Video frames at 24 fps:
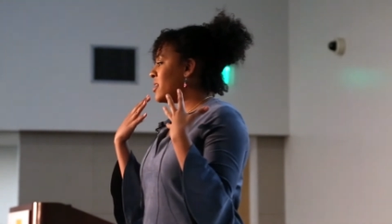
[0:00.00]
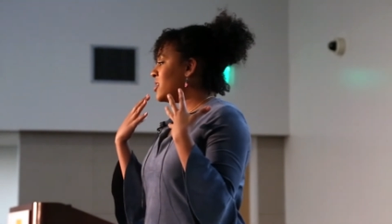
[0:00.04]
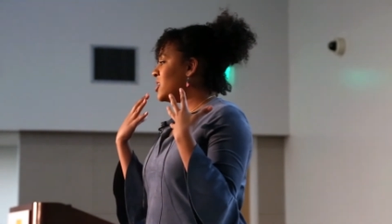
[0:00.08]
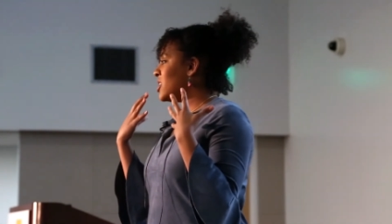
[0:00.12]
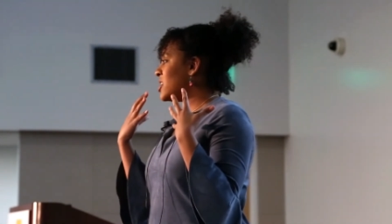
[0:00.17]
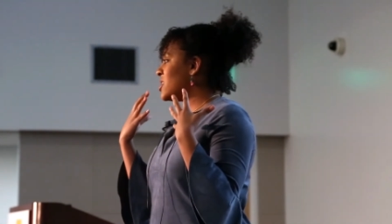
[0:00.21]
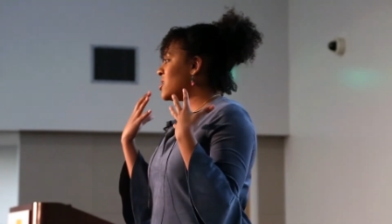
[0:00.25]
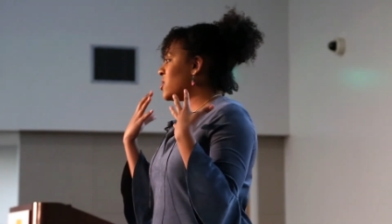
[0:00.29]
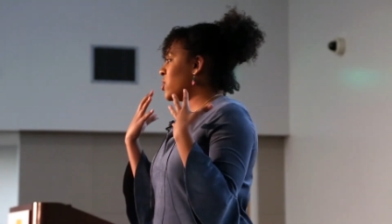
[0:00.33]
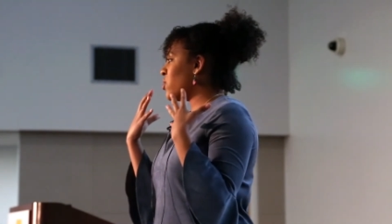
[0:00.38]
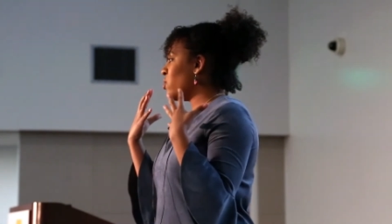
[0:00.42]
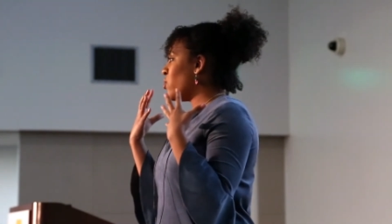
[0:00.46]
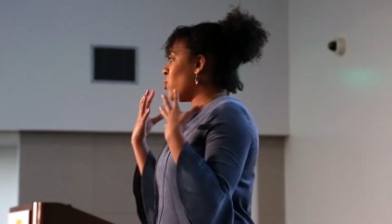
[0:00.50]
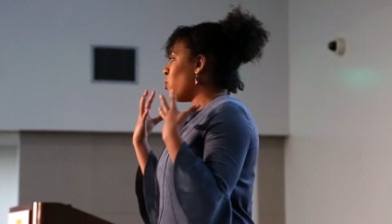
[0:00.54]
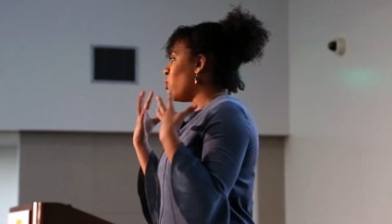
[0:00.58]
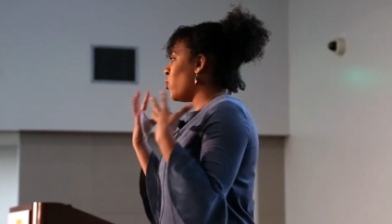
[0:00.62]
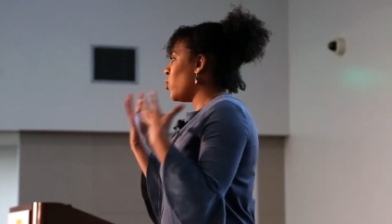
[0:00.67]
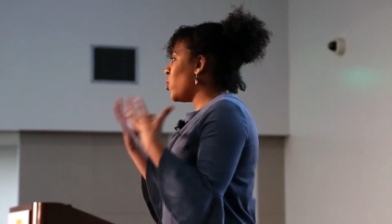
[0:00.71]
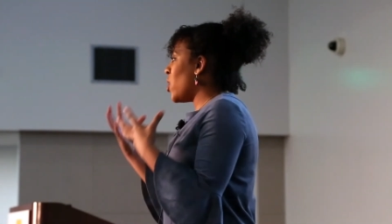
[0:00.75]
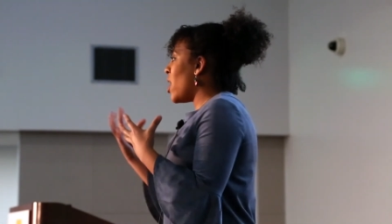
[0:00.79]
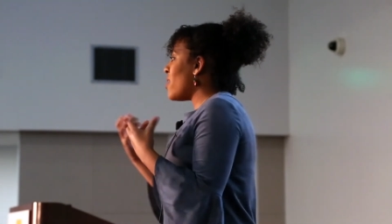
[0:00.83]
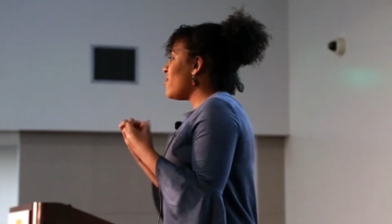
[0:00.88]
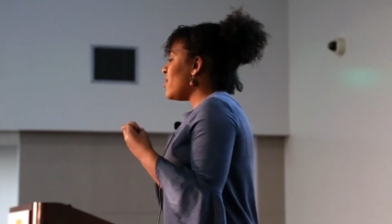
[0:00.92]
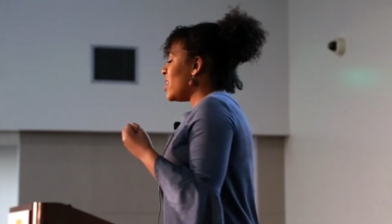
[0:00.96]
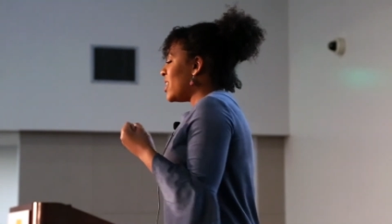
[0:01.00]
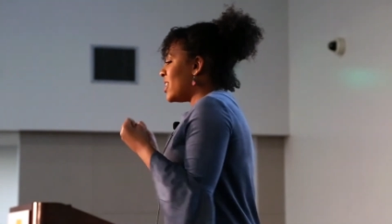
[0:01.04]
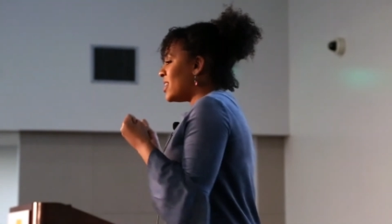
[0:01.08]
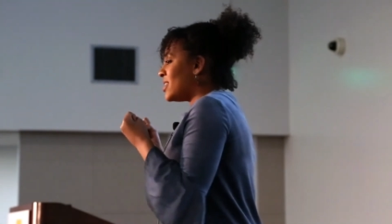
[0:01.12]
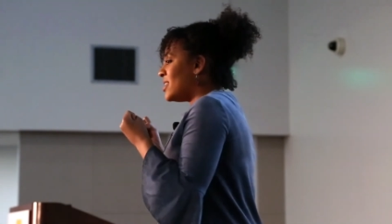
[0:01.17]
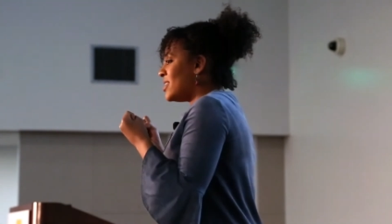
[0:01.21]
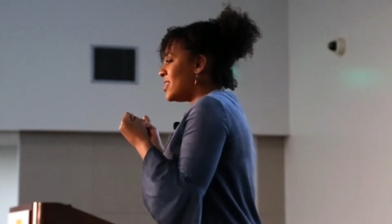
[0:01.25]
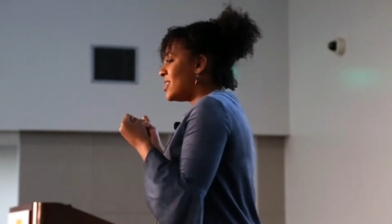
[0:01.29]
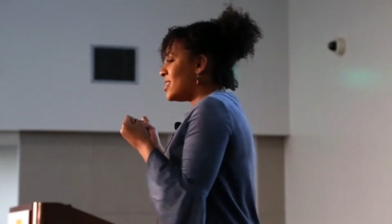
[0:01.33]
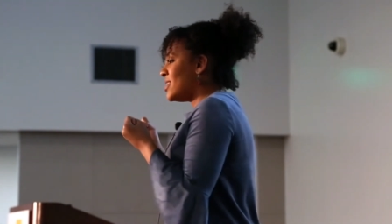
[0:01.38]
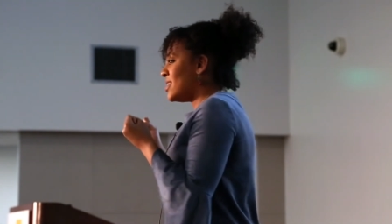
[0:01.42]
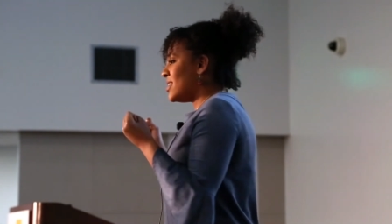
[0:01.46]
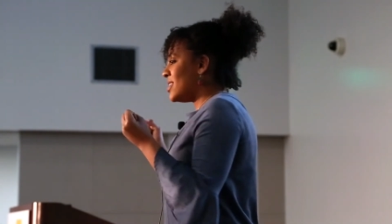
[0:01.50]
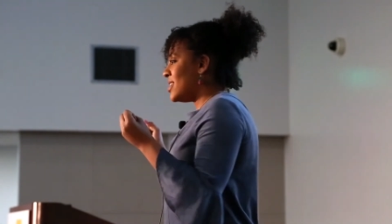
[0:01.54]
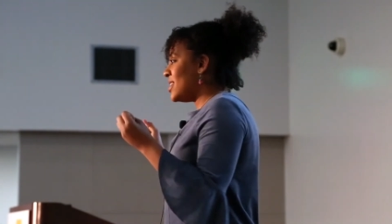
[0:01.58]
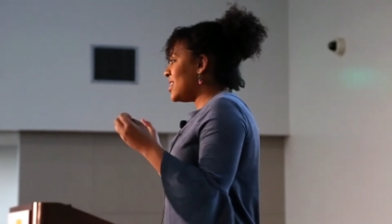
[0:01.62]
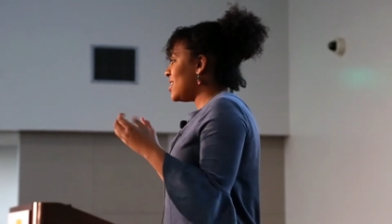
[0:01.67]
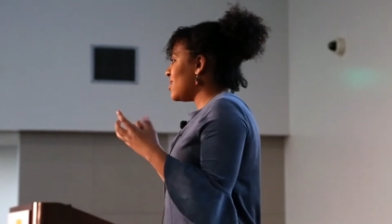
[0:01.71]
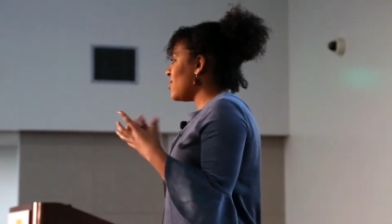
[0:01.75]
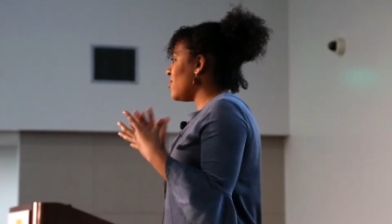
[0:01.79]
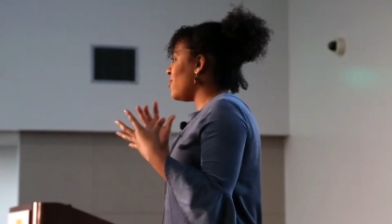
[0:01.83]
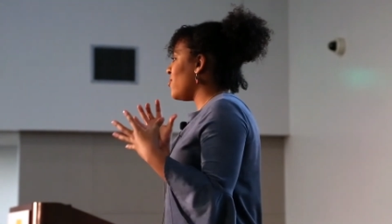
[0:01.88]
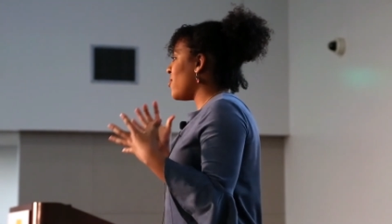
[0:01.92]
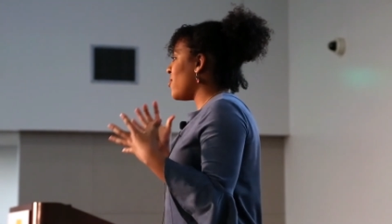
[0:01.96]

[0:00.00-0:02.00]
just loving to see the